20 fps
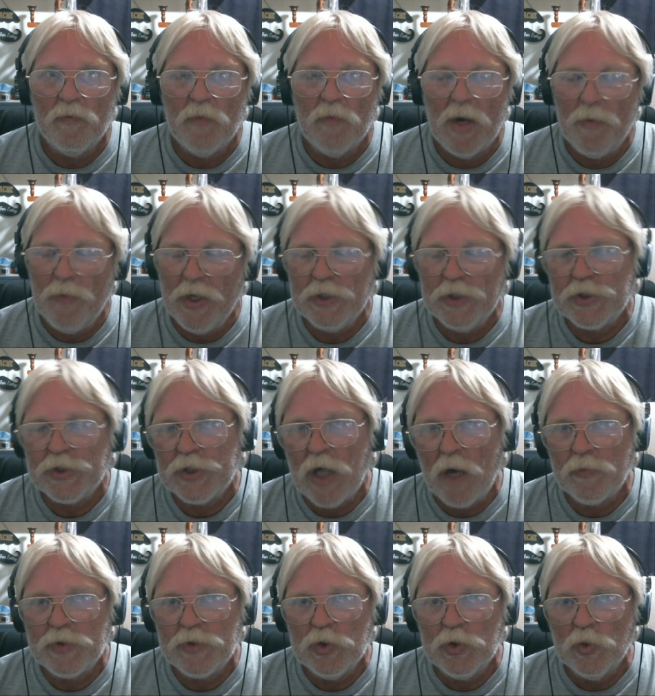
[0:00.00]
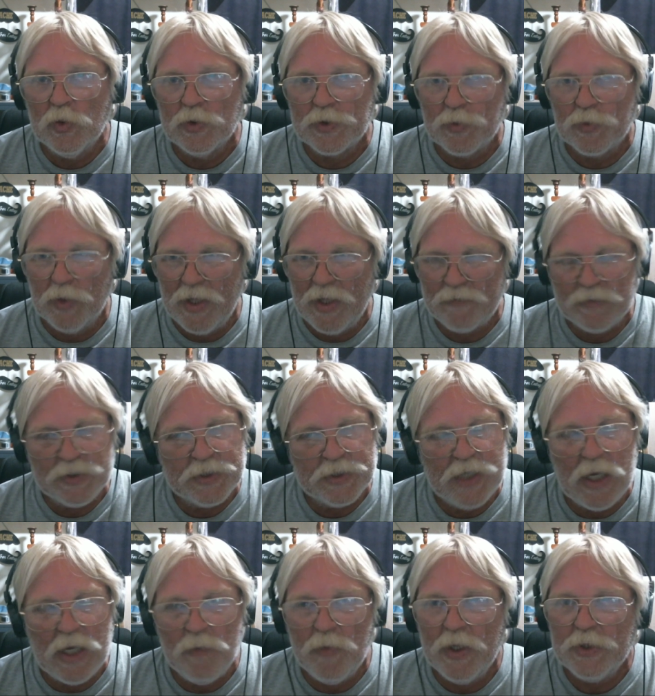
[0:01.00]
my benchtop tools will have to
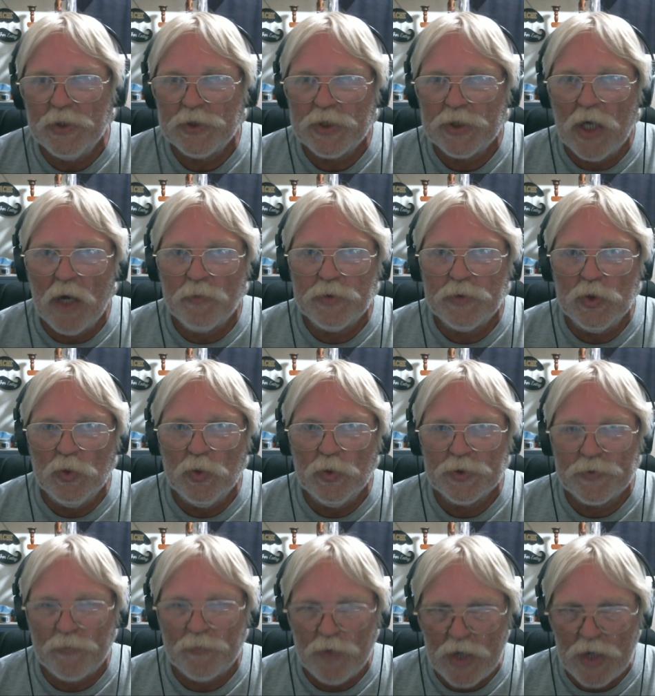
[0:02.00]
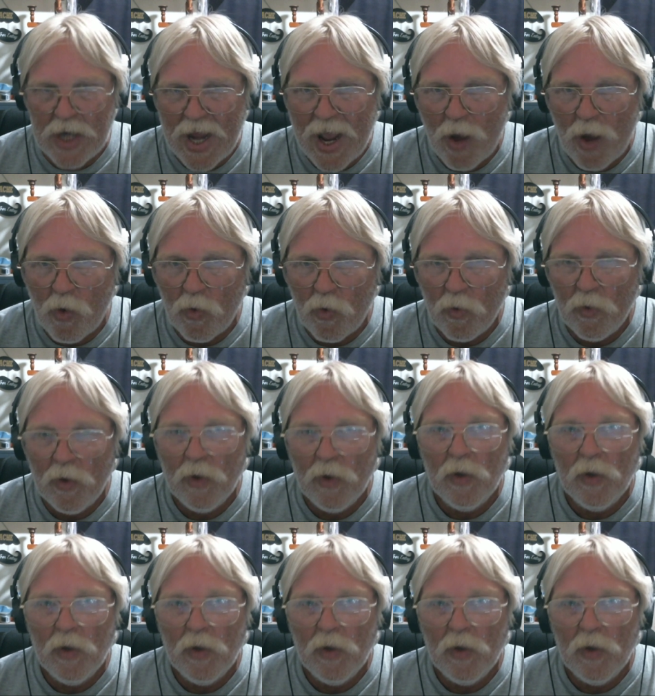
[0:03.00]
stay benchtop tools for now.